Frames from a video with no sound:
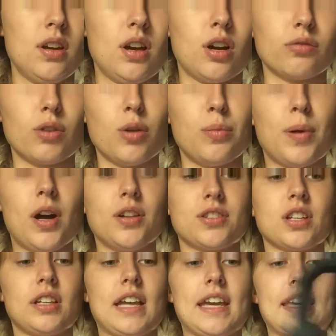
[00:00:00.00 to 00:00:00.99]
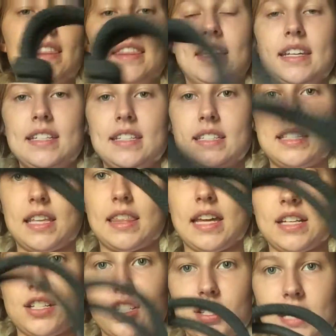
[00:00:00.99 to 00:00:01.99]
a rope halter like this
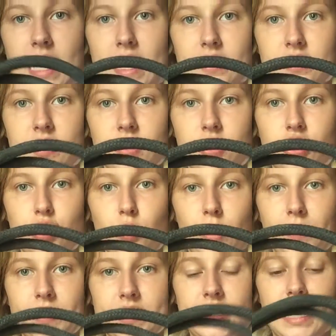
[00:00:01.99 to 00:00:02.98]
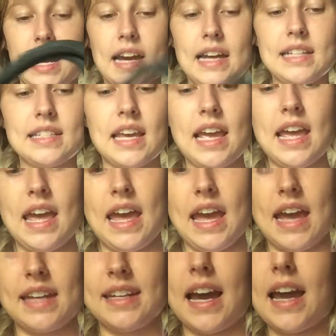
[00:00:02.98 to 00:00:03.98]
that just has the two on the sides.
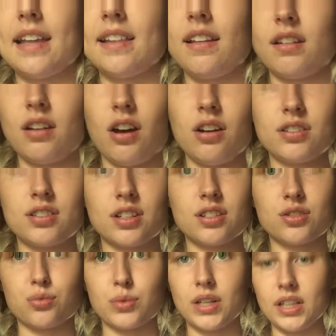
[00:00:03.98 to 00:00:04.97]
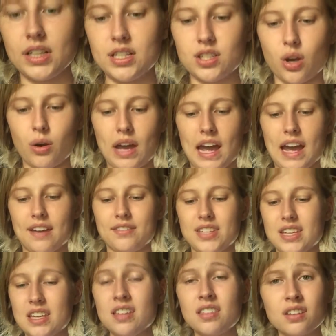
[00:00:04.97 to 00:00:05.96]
And nylon halters really don't have
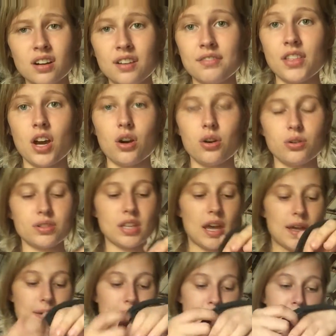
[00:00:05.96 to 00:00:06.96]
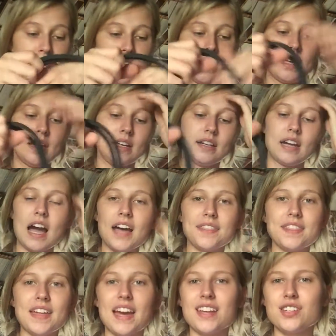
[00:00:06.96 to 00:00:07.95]
either of those. Not
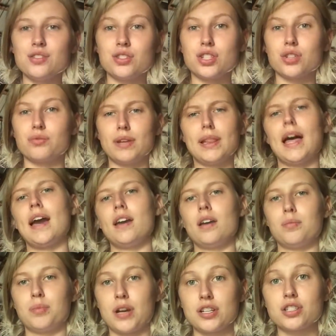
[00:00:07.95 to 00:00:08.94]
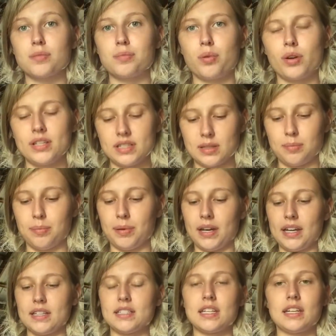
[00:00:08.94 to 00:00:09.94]
that you should rely on pressure points,
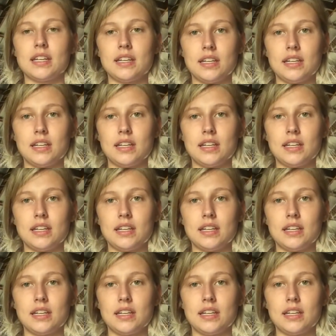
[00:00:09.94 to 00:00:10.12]
but